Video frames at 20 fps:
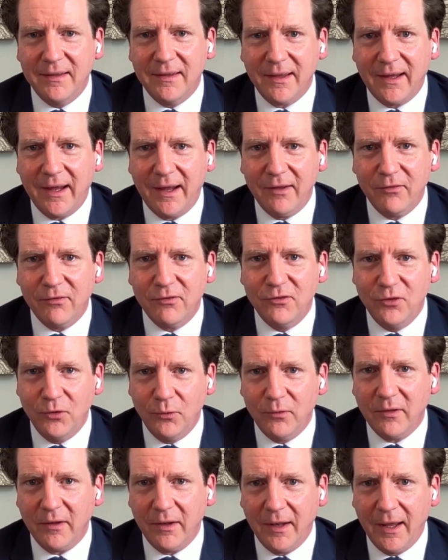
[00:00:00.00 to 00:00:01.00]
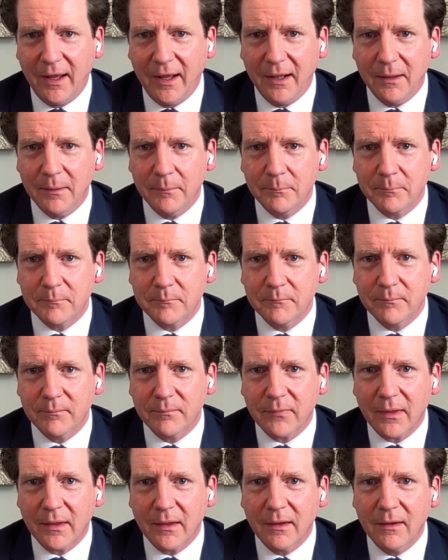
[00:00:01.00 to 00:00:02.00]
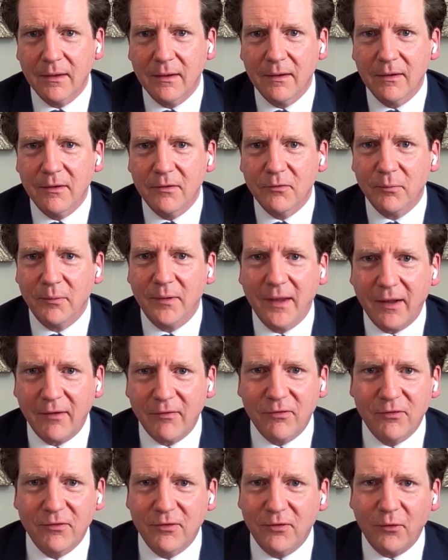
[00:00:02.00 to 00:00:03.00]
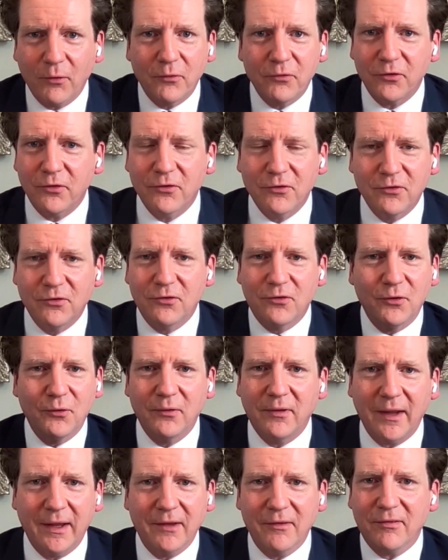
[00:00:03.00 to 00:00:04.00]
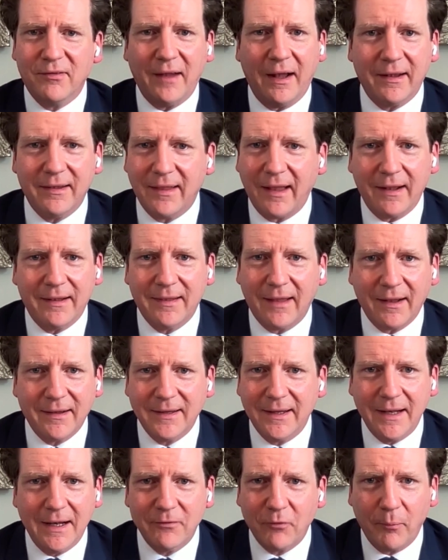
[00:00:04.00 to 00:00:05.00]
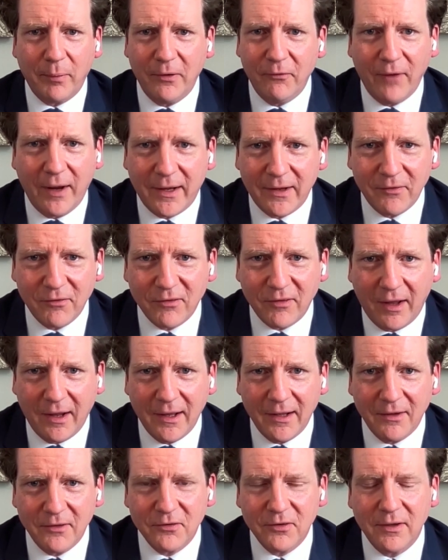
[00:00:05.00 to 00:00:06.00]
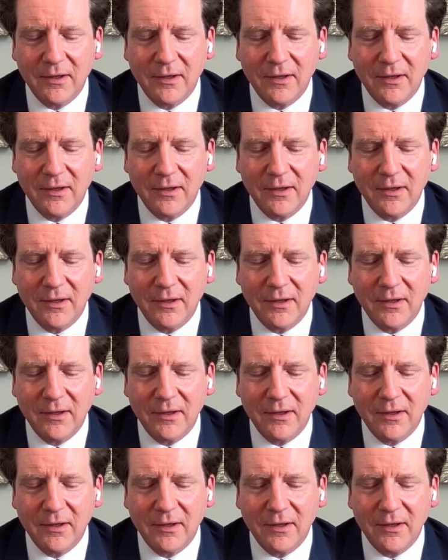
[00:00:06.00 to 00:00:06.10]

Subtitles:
the case tooth and nail. So, I mean, those are two things that can never be reconciled.